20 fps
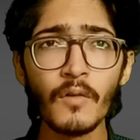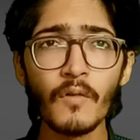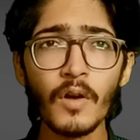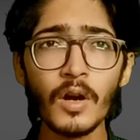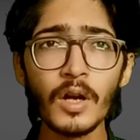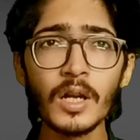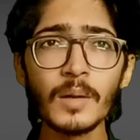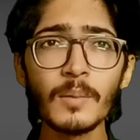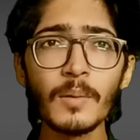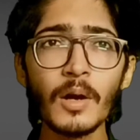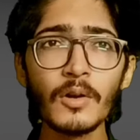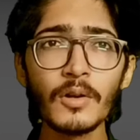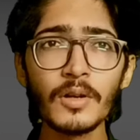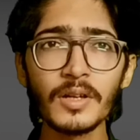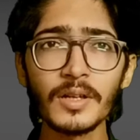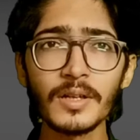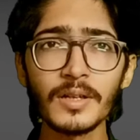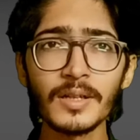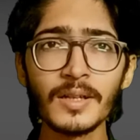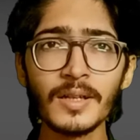What about
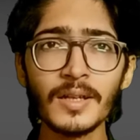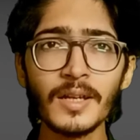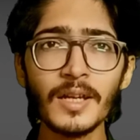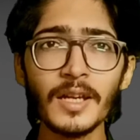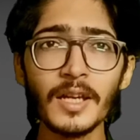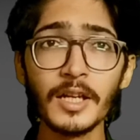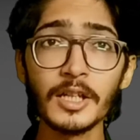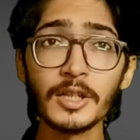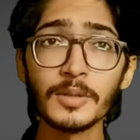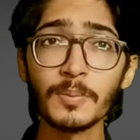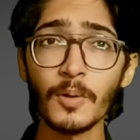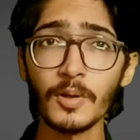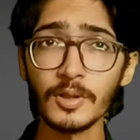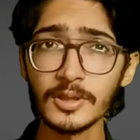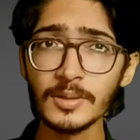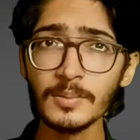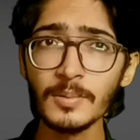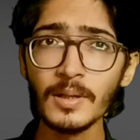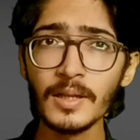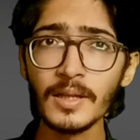it? It is
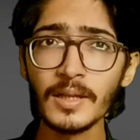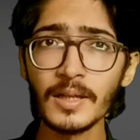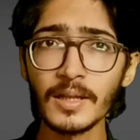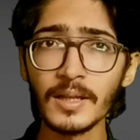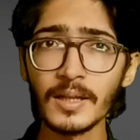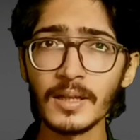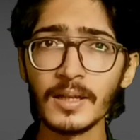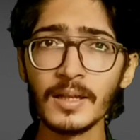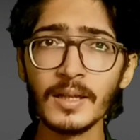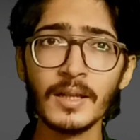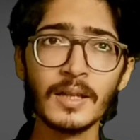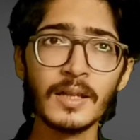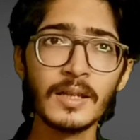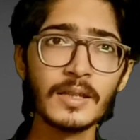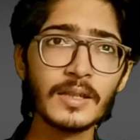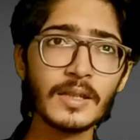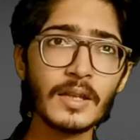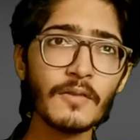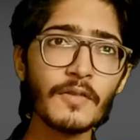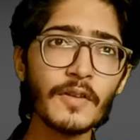possible here.
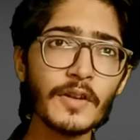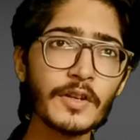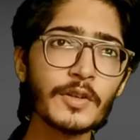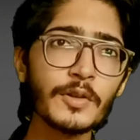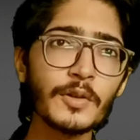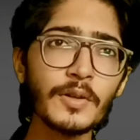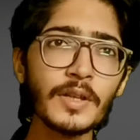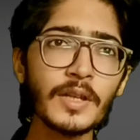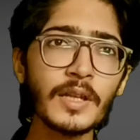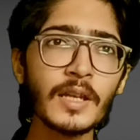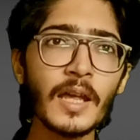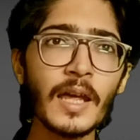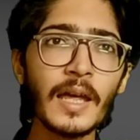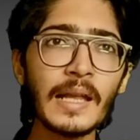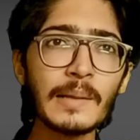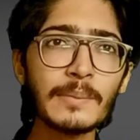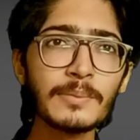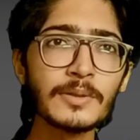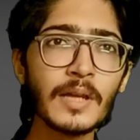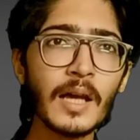The Victorian
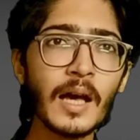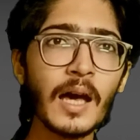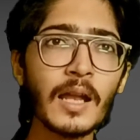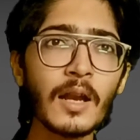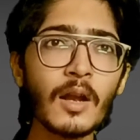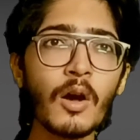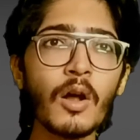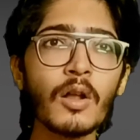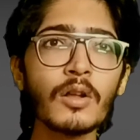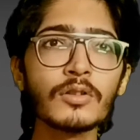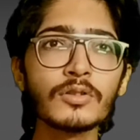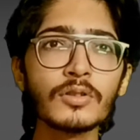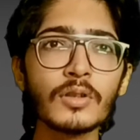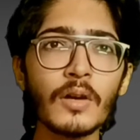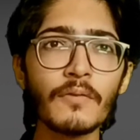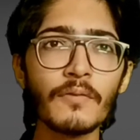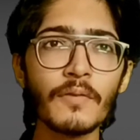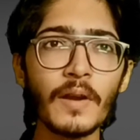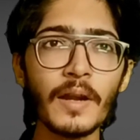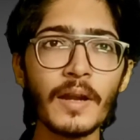Alps are also
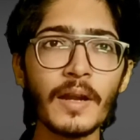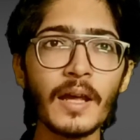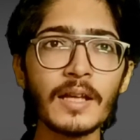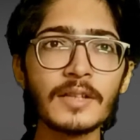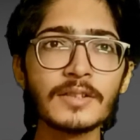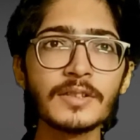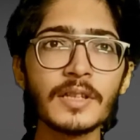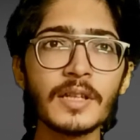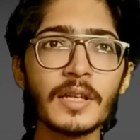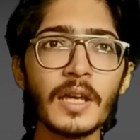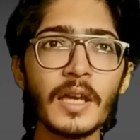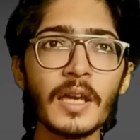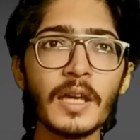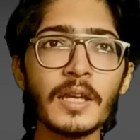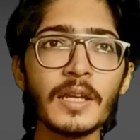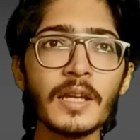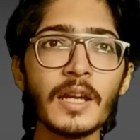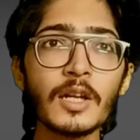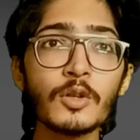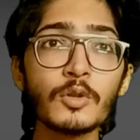a fantastic
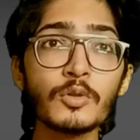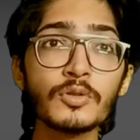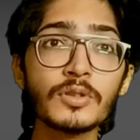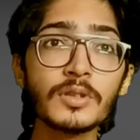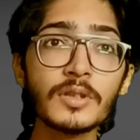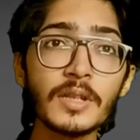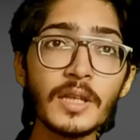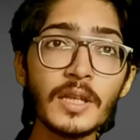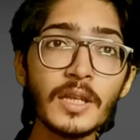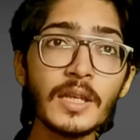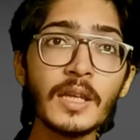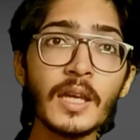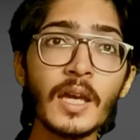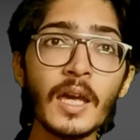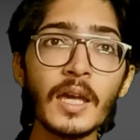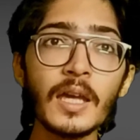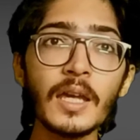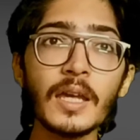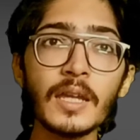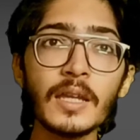area to ski
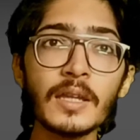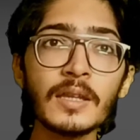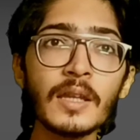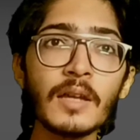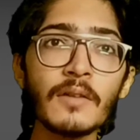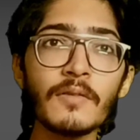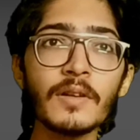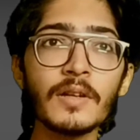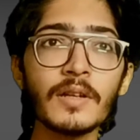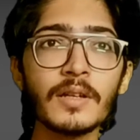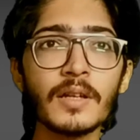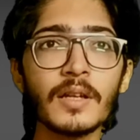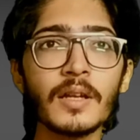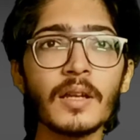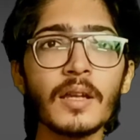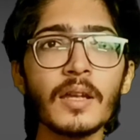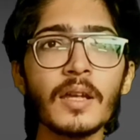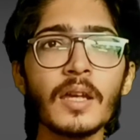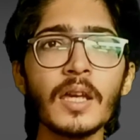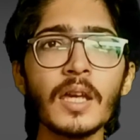in the
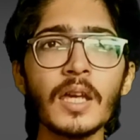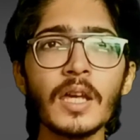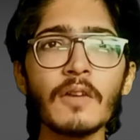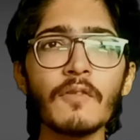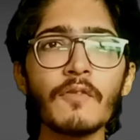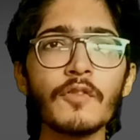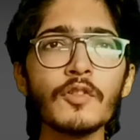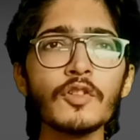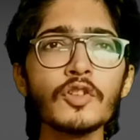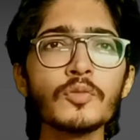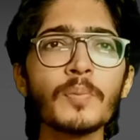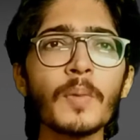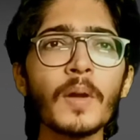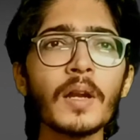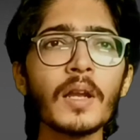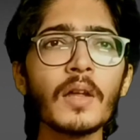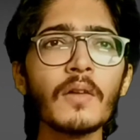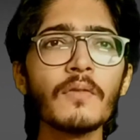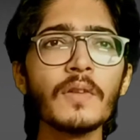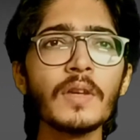winter. If you
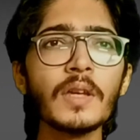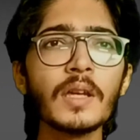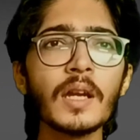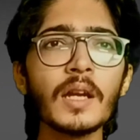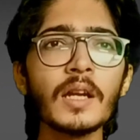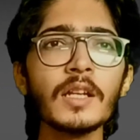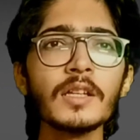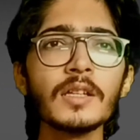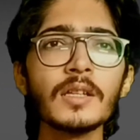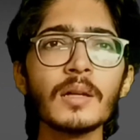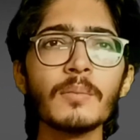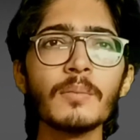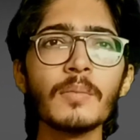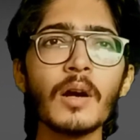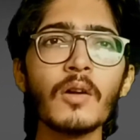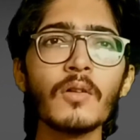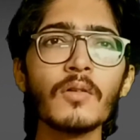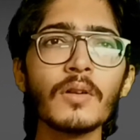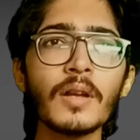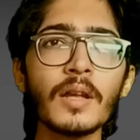spend a weekend in the
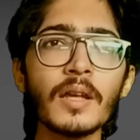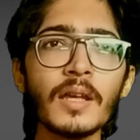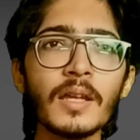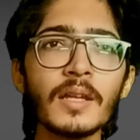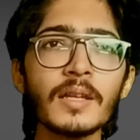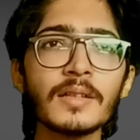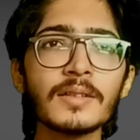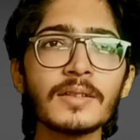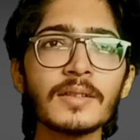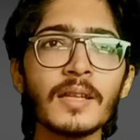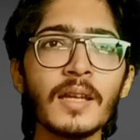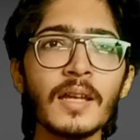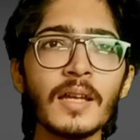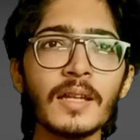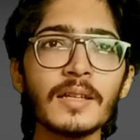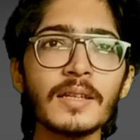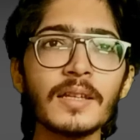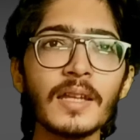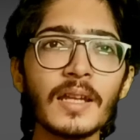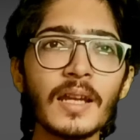mountains,
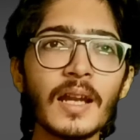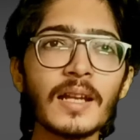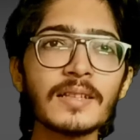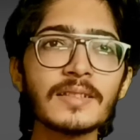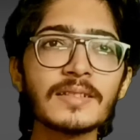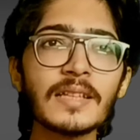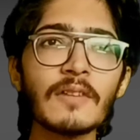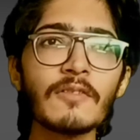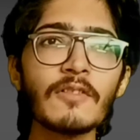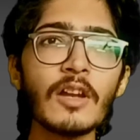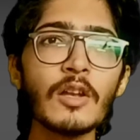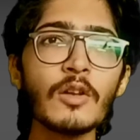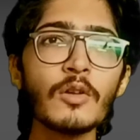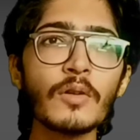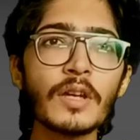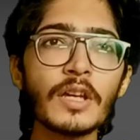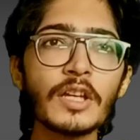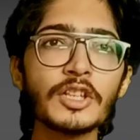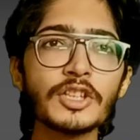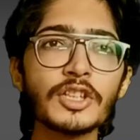there are several
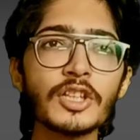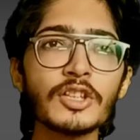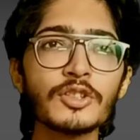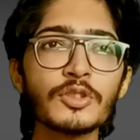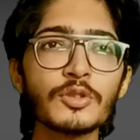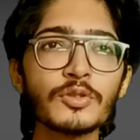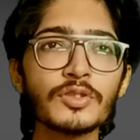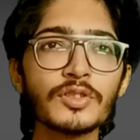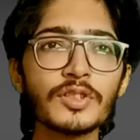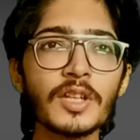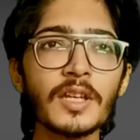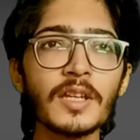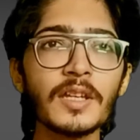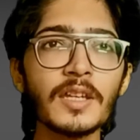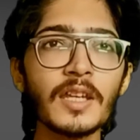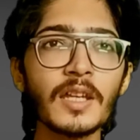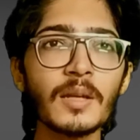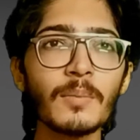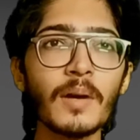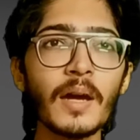locations to stay
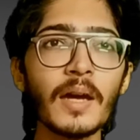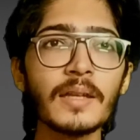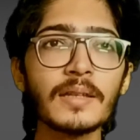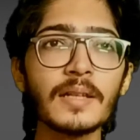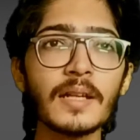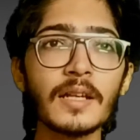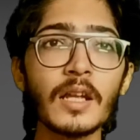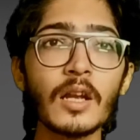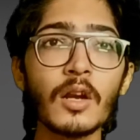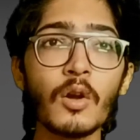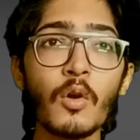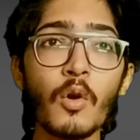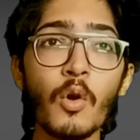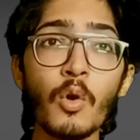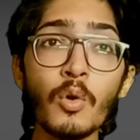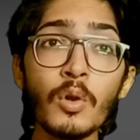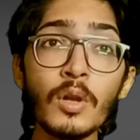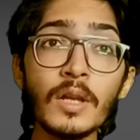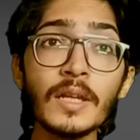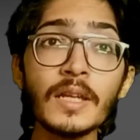nearby that are
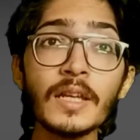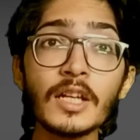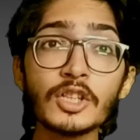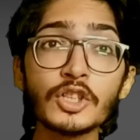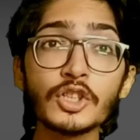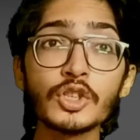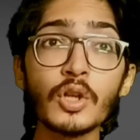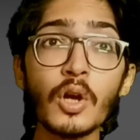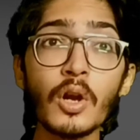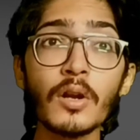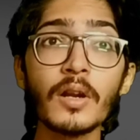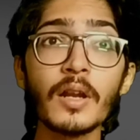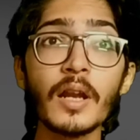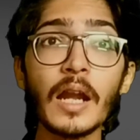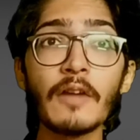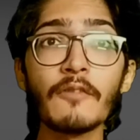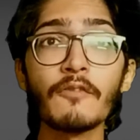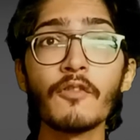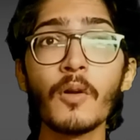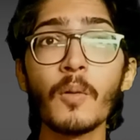only a short
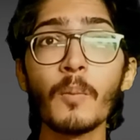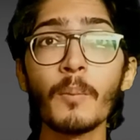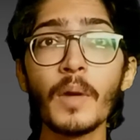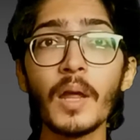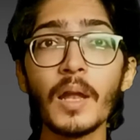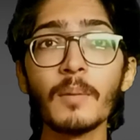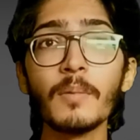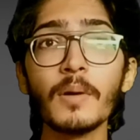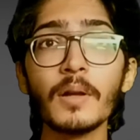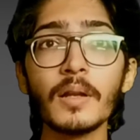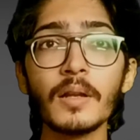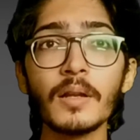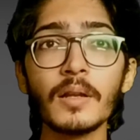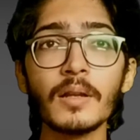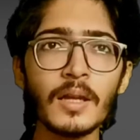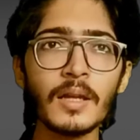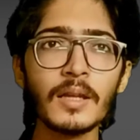drive from Melbourne.